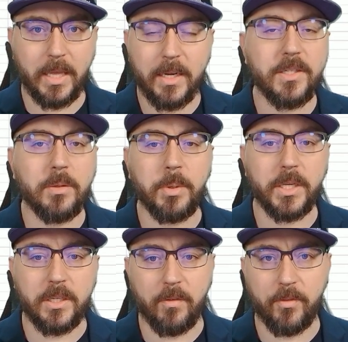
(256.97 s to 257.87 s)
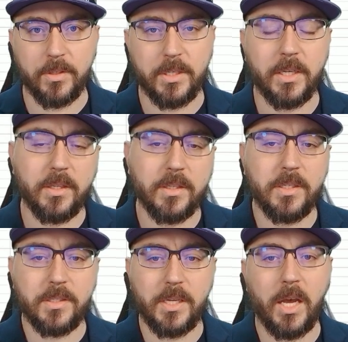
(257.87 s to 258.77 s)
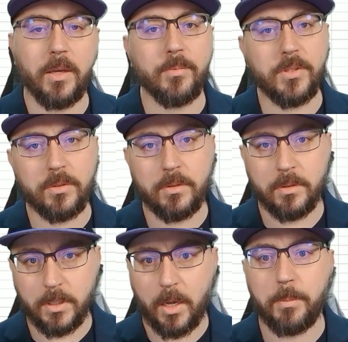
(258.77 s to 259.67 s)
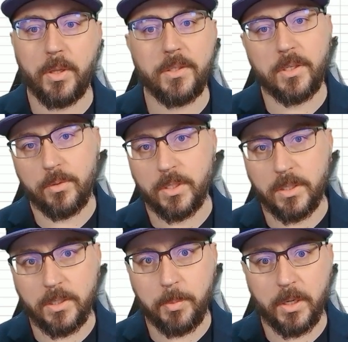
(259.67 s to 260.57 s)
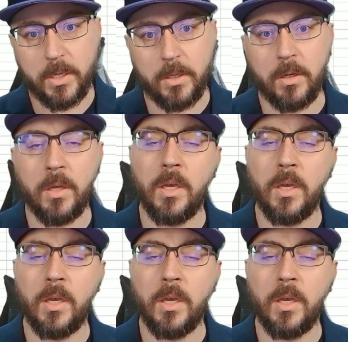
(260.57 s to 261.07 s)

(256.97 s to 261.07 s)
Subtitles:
That is the big difference. Anything that says times, not plus, goes in this bucket.